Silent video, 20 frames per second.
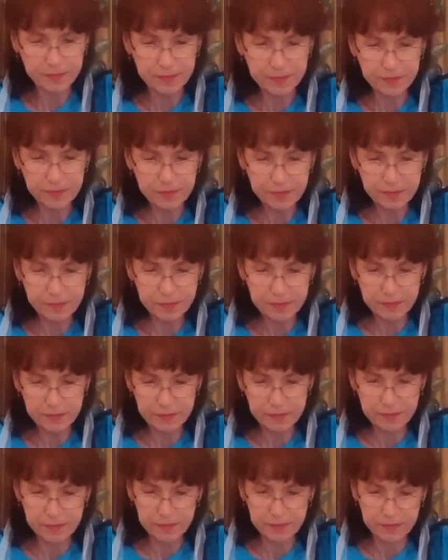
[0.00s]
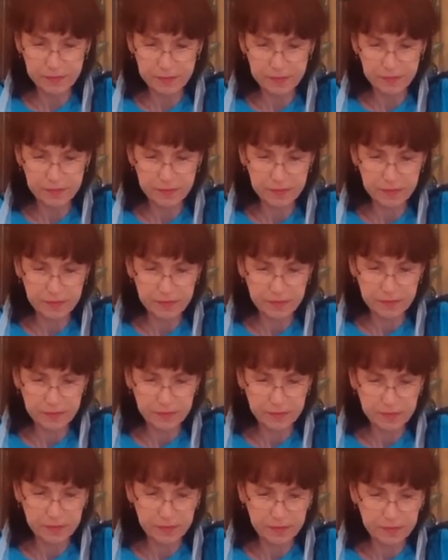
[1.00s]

(silence)